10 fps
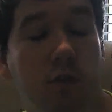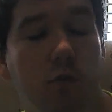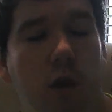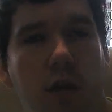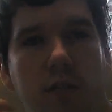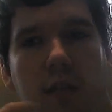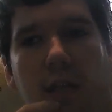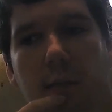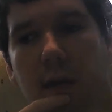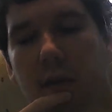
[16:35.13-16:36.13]
UAs that
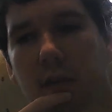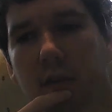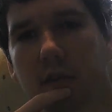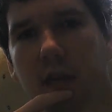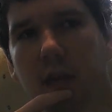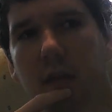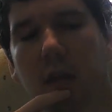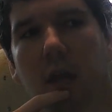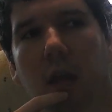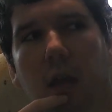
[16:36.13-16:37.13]
came out in that set.
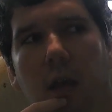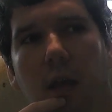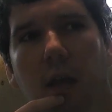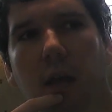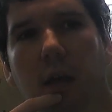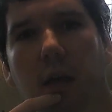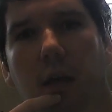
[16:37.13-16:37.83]
Uh,